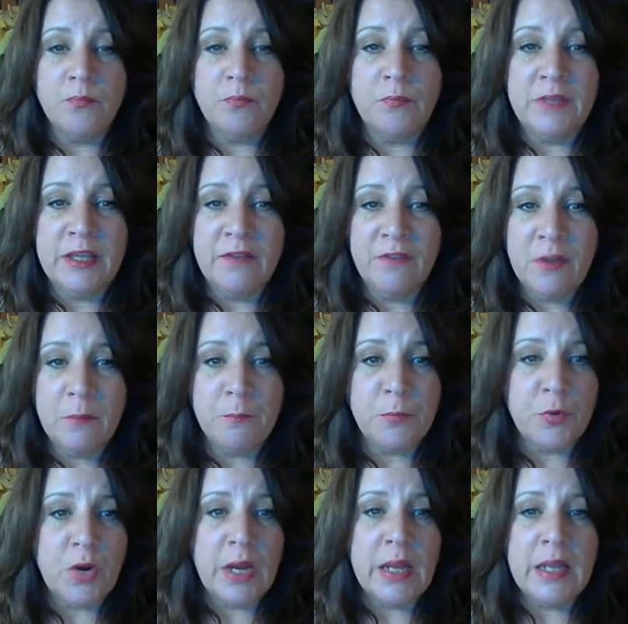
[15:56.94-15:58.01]
give him
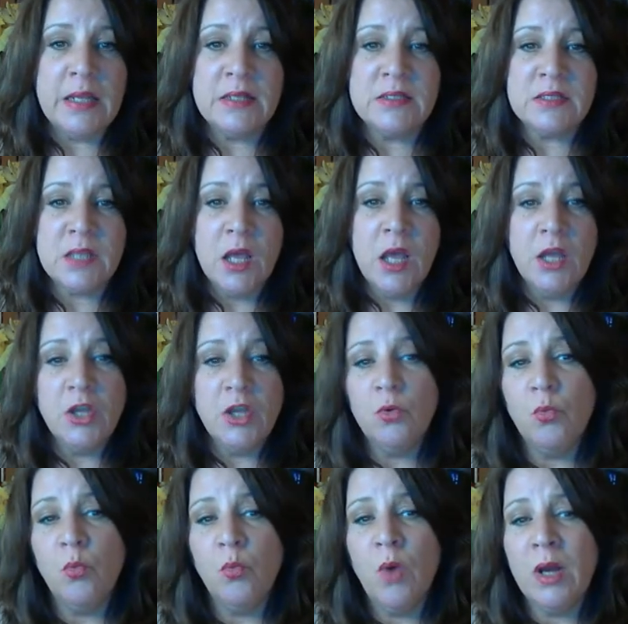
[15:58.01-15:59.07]
praise. You
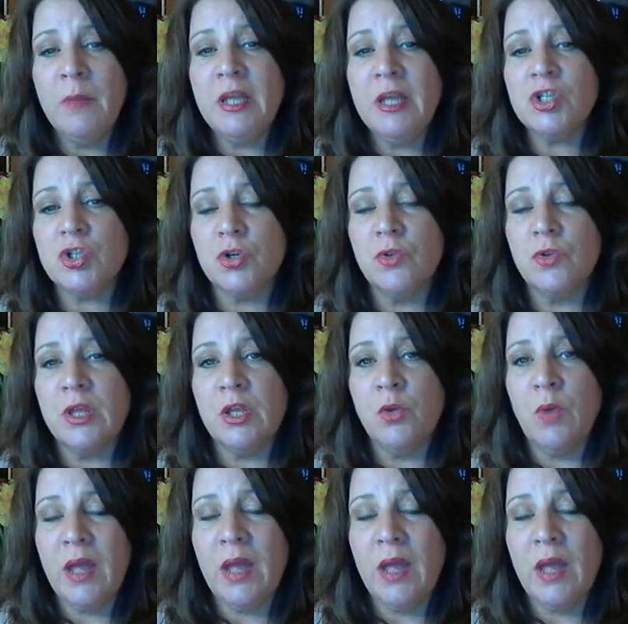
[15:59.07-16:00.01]
want to make sure that you